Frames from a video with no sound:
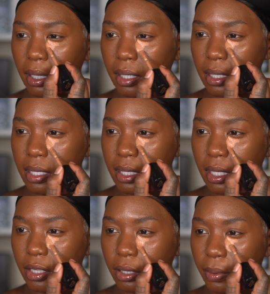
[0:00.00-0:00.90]
It's
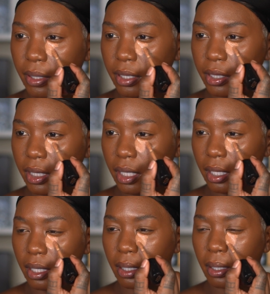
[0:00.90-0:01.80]
such a pretty
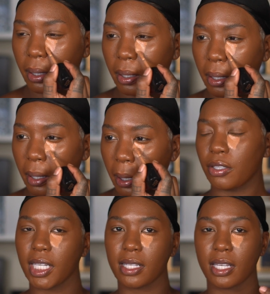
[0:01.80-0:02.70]
shade. As
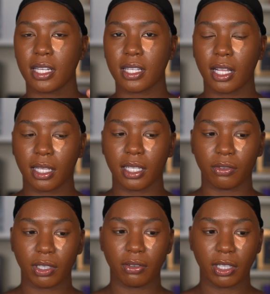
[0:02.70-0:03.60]
you can see, this color is
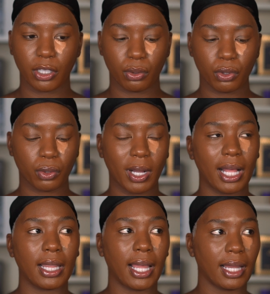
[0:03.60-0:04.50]
really neutral. I
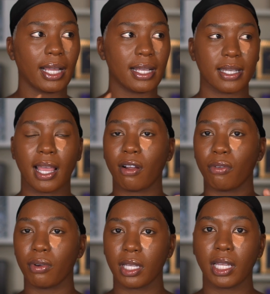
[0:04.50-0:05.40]
like I said, I
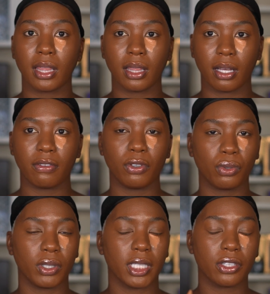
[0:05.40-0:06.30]
really love
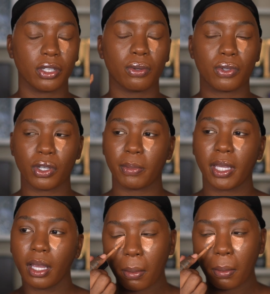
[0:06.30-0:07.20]
neutral undertones on me.